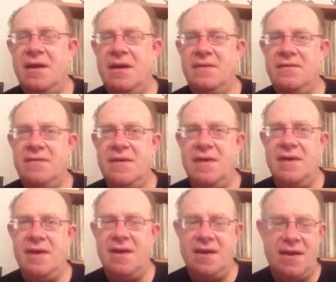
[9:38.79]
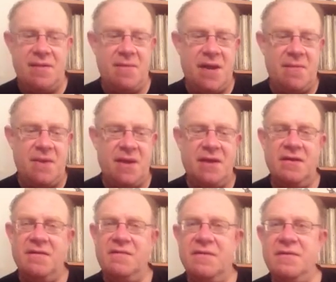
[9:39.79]
And again, my
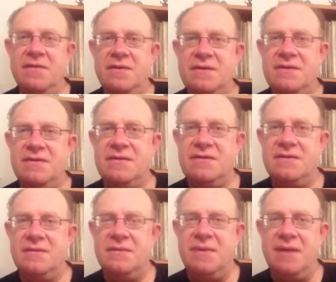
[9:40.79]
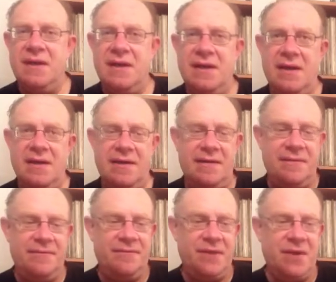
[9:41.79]
American viewers will
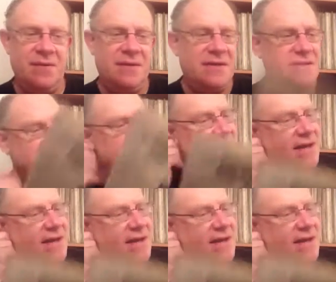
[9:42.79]
know this